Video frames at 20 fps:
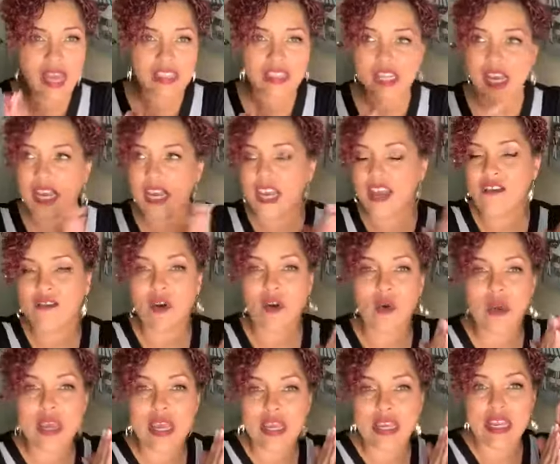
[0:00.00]
hashtag
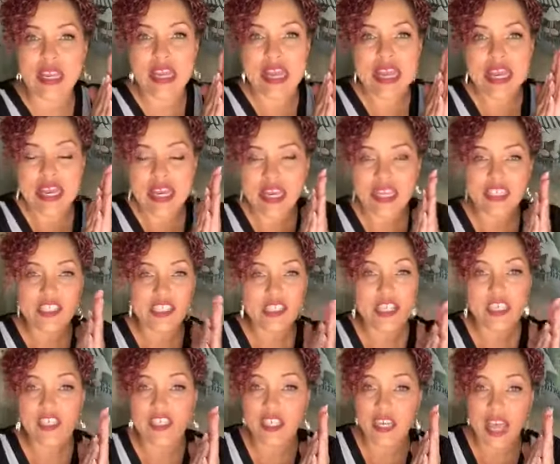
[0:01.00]
FON
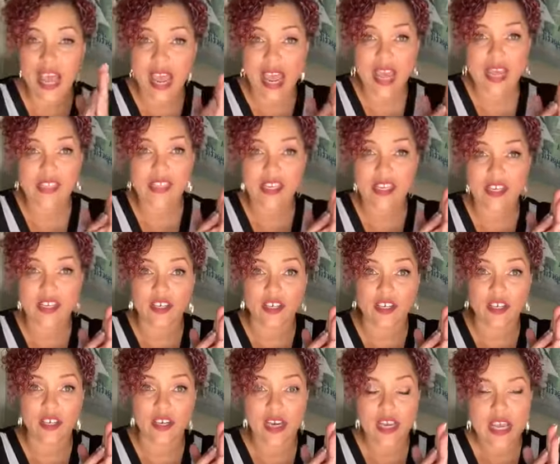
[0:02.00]
is such an ass
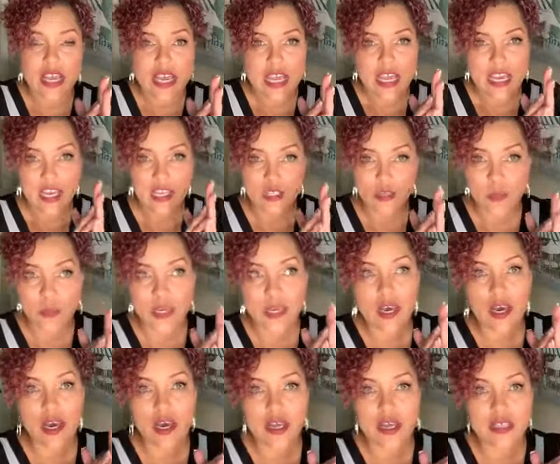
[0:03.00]
kicker is
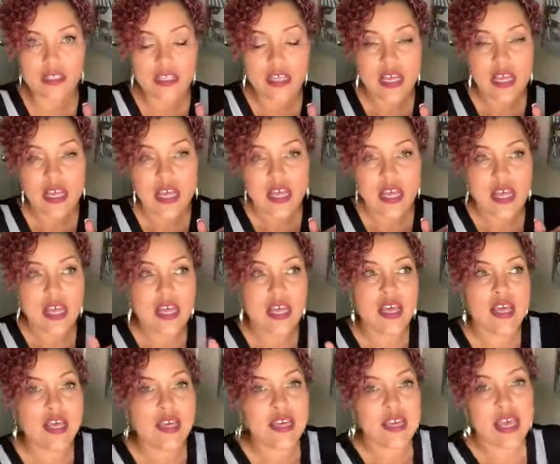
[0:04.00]
because
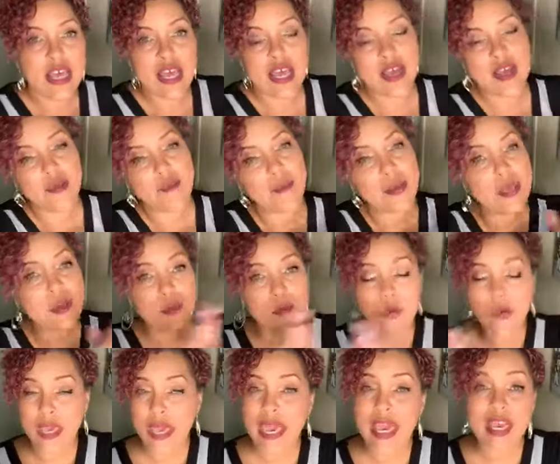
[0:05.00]

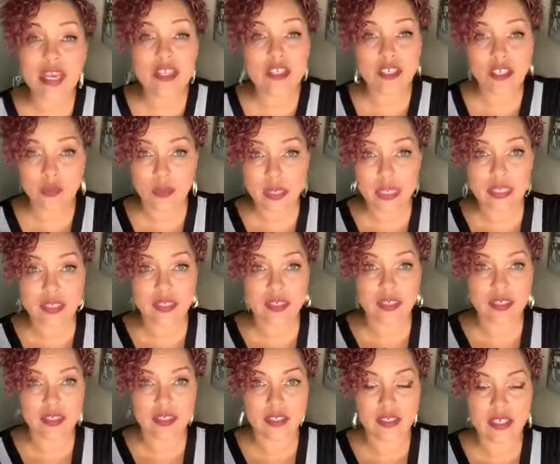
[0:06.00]
people can't do
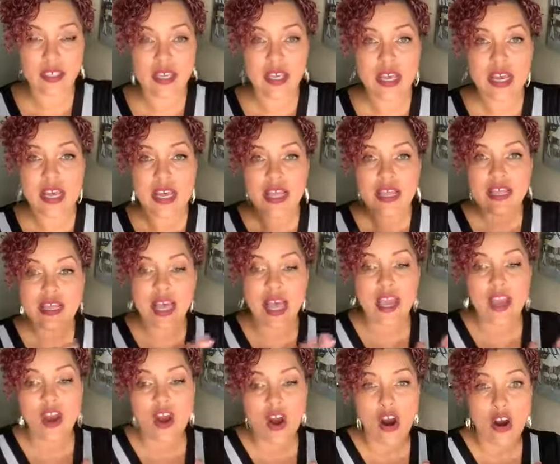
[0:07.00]
it.
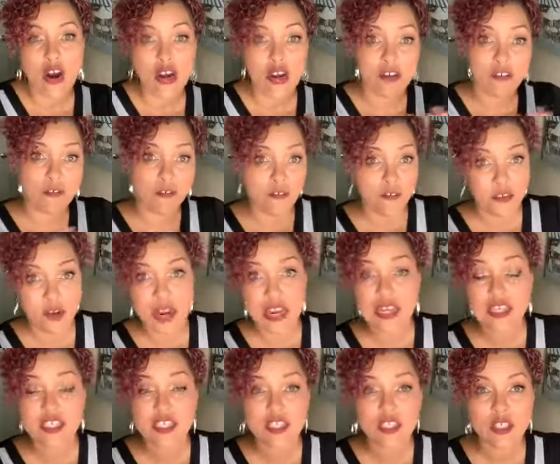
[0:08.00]
They are
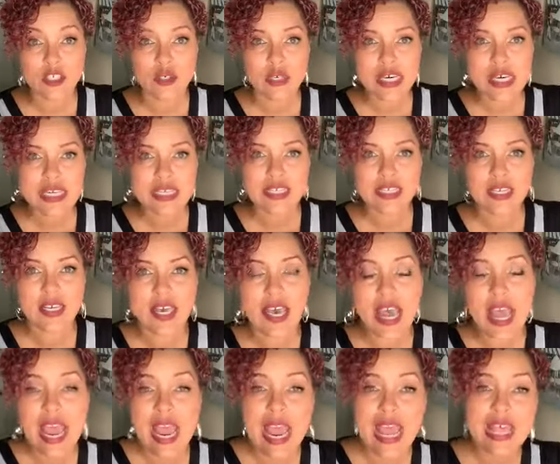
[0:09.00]
afraid to do it
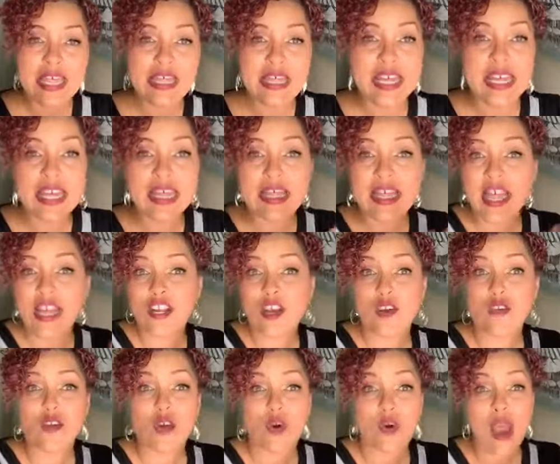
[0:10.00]
and then they
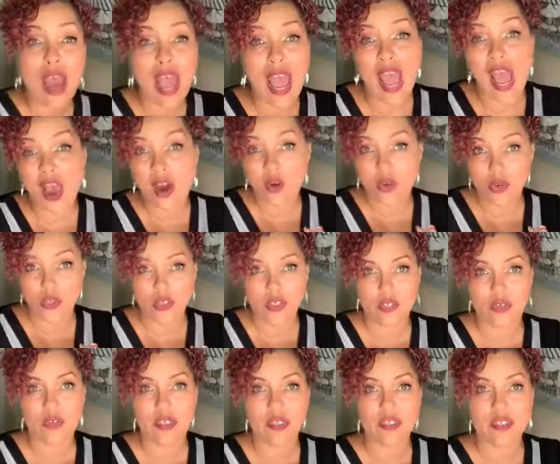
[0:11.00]
don't know how to
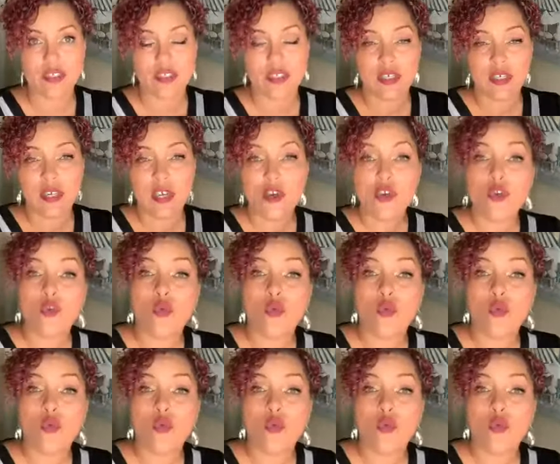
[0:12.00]
do it